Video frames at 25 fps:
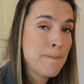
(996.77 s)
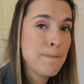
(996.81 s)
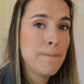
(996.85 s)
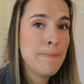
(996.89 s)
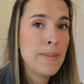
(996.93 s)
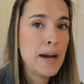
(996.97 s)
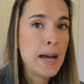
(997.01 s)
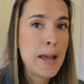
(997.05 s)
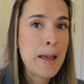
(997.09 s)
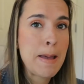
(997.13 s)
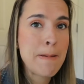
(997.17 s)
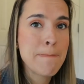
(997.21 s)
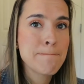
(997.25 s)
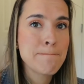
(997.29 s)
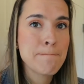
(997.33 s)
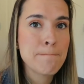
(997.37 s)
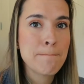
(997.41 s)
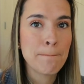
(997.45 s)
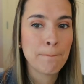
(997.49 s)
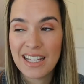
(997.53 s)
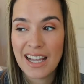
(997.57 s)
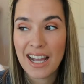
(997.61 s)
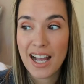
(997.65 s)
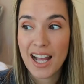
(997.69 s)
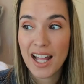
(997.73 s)
But
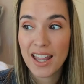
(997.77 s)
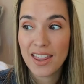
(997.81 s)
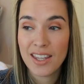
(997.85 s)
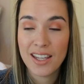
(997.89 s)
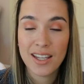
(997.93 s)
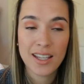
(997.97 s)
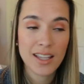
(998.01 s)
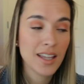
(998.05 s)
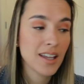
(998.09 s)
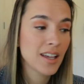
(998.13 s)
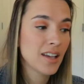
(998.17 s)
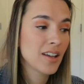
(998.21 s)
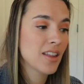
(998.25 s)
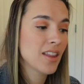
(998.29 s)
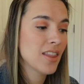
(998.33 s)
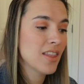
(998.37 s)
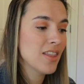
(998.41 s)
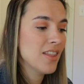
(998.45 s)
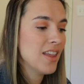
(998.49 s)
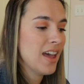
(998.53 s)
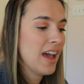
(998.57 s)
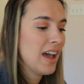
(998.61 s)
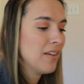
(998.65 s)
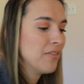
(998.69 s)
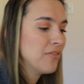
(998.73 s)
yeah, I think
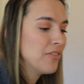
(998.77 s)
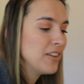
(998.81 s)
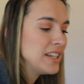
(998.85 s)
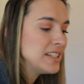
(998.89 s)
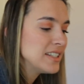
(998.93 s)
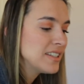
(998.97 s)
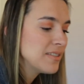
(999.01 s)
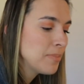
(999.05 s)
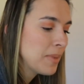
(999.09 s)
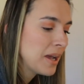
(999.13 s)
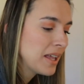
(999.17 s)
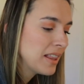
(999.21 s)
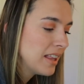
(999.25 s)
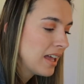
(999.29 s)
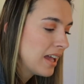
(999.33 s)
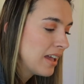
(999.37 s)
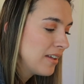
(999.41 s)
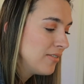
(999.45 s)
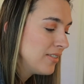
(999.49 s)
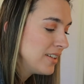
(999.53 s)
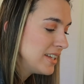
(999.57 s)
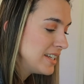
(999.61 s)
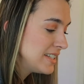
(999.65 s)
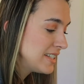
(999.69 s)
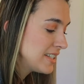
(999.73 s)
that phase of my
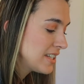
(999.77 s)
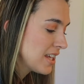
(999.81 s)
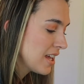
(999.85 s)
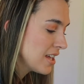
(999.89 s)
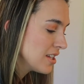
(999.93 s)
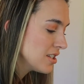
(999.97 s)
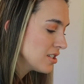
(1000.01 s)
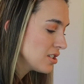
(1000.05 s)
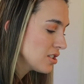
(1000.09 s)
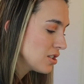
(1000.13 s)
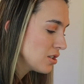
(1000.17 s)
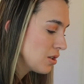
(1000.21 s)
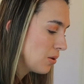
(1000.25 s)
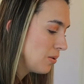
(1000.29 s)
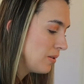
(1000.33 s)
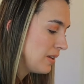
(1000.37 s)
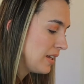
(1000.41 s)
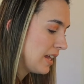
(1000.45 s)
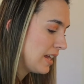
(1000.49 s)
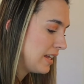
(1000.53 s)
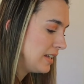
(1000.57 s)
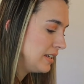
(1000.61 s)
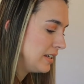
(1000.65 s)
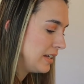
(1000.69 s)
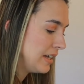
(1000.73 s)
life is slowly
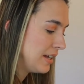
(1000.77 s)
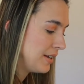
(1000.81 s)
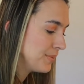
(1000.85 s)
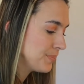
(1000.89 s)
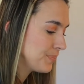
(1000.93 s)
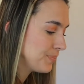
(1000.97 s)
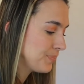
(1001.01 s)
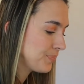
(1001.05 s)
ending,